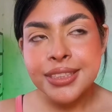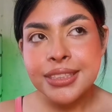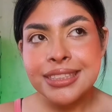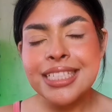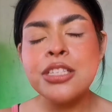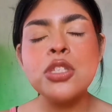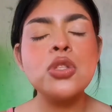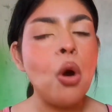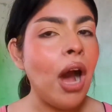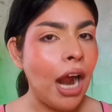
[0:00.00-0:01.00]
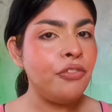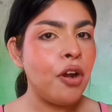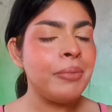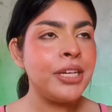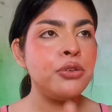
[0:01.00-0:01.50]
This is so hard
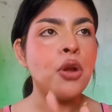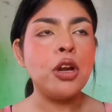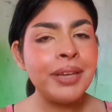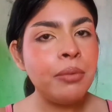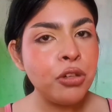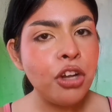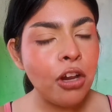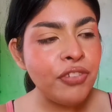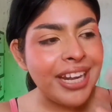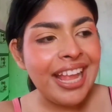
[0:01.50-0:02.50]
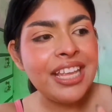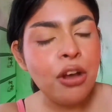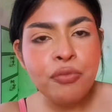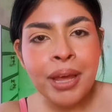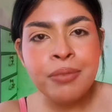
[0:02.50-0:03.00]
for me to not become Rudolph in any
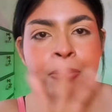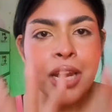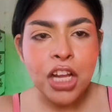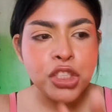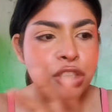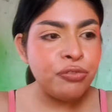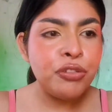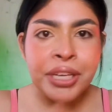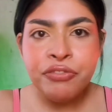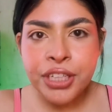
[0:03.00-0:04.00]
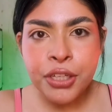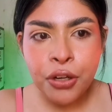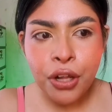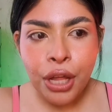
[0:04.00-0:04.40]
of my blush reviewing video.